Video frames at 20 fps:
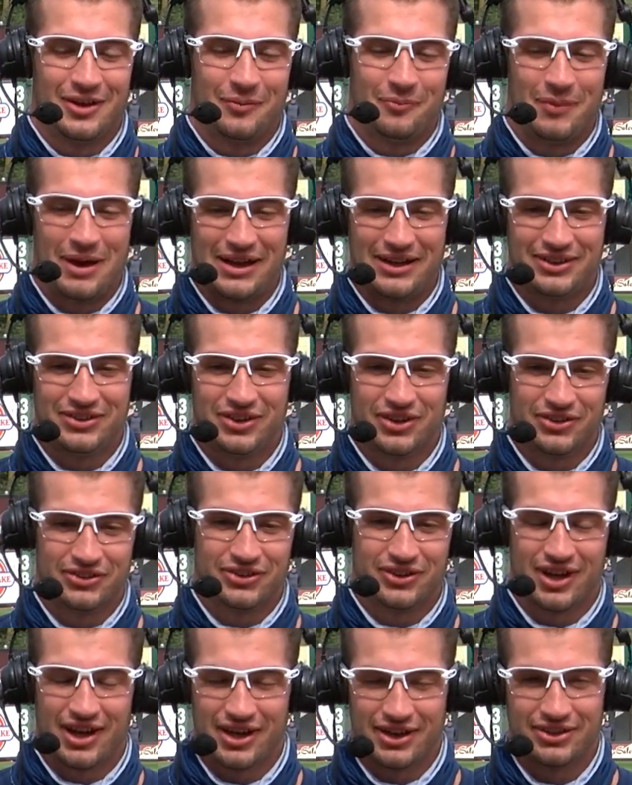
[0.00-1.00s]
Maddie tells
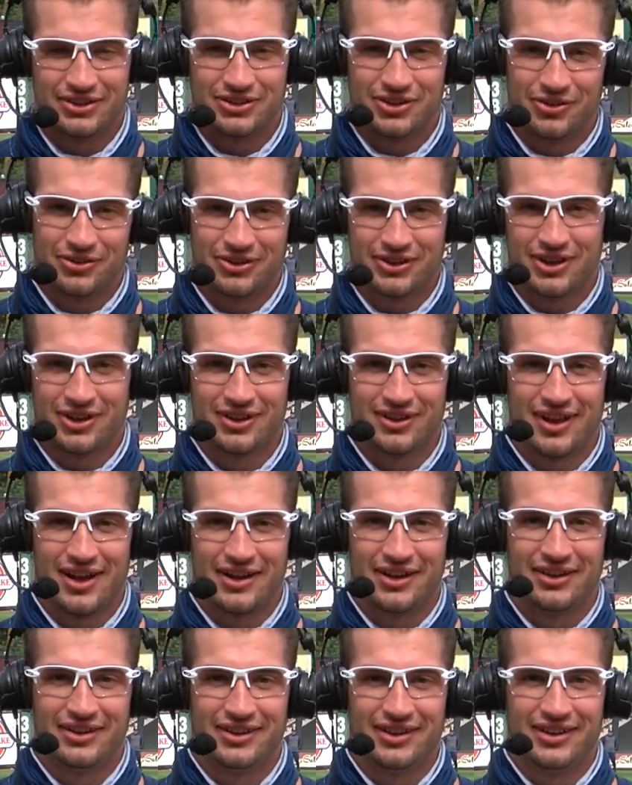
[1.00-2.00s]
you, "Hey, you're going to
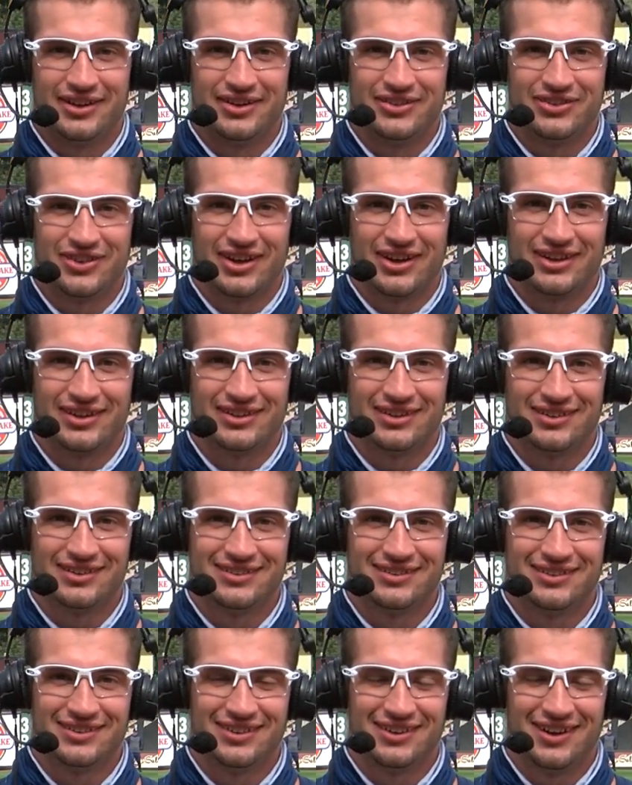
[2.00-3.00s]
Carolina." Then it's like,
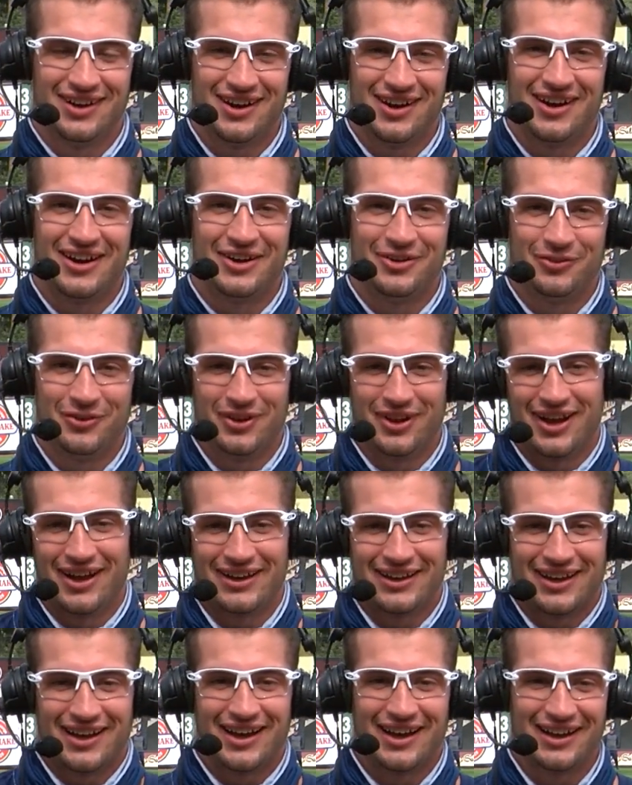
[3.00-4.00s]
"All right, well,
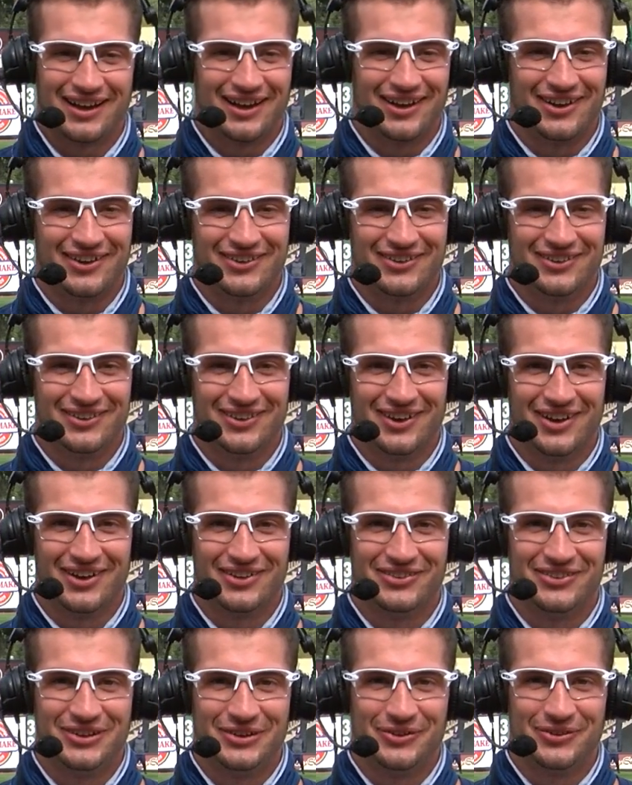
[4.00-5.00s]
I, will I'll
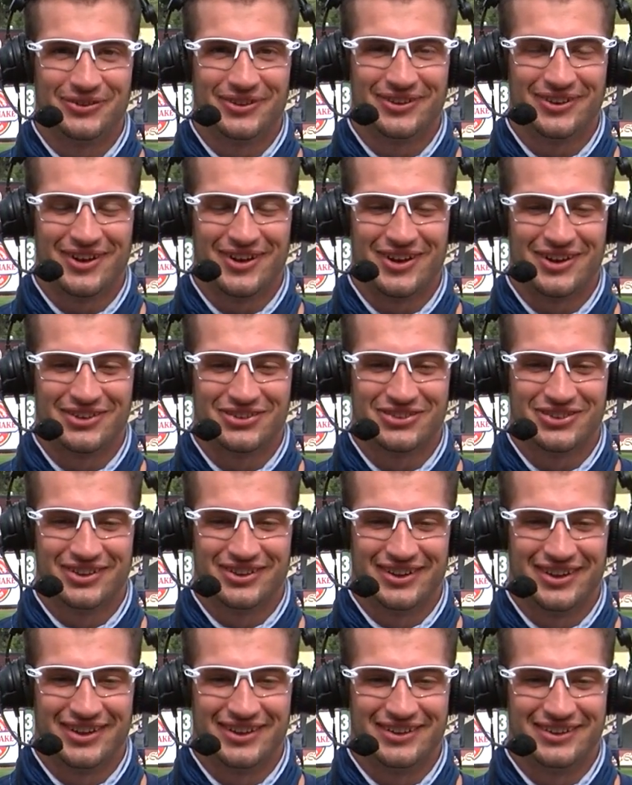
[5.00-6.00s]
deal with the loss,
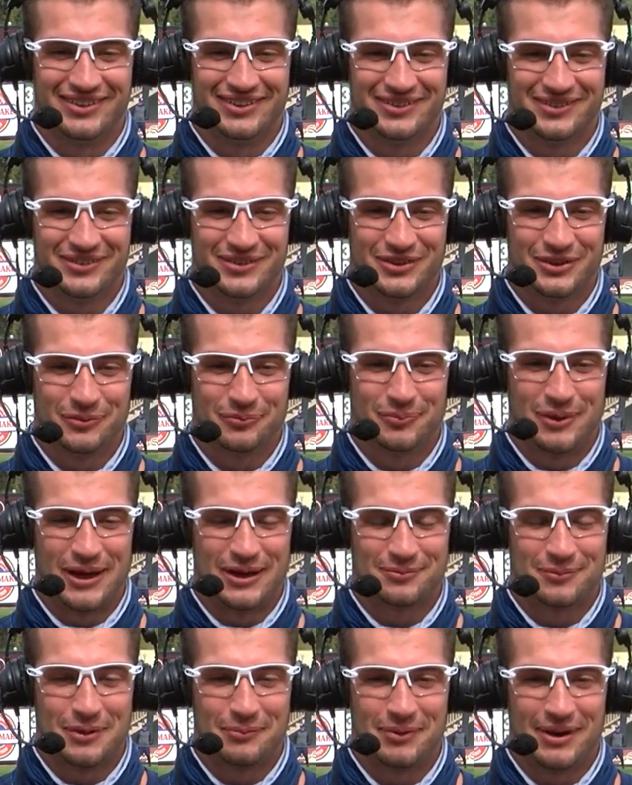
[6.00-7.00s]
and then you know,
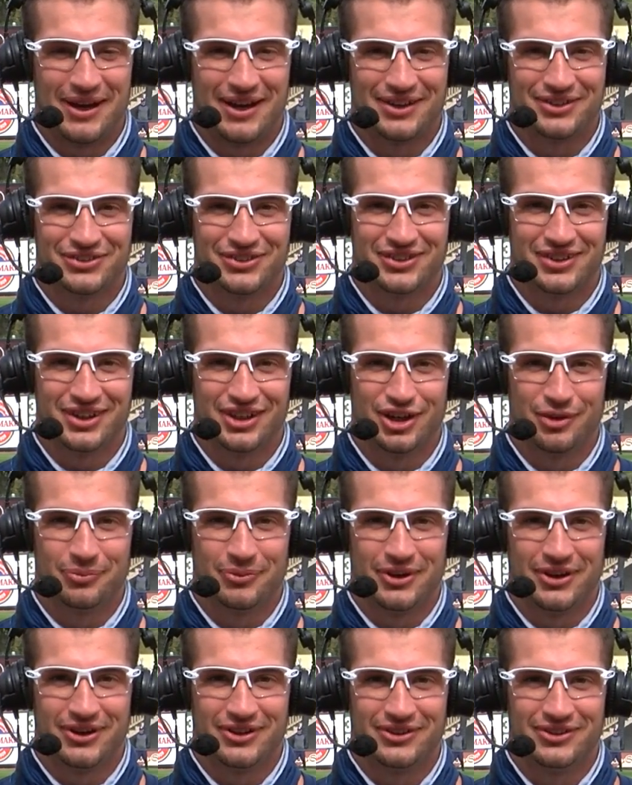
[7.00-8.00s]
pack my bags and get up
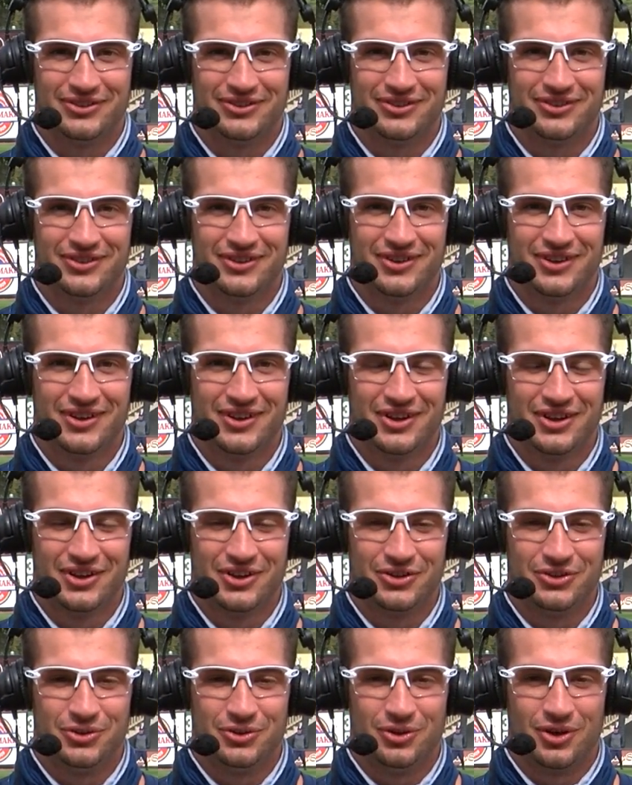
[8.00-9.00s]
there and
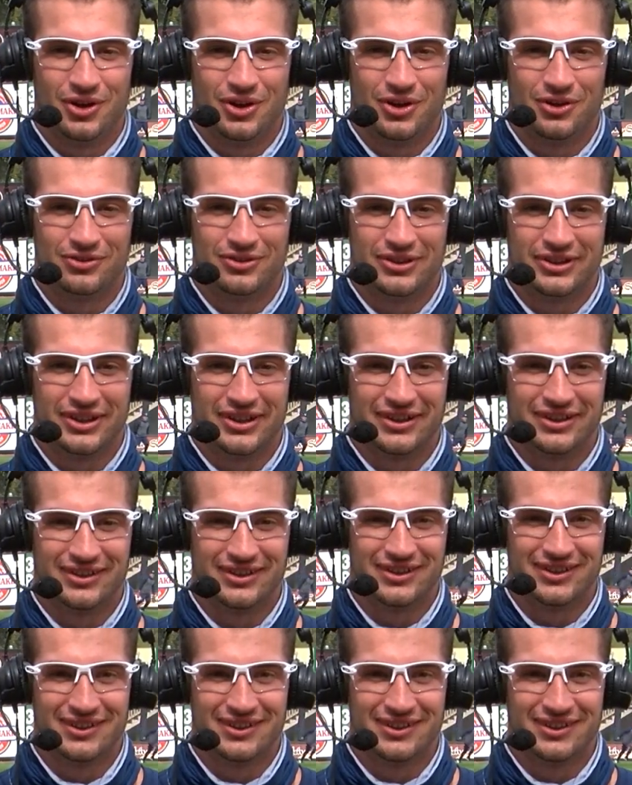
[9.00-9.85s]
do it all over again."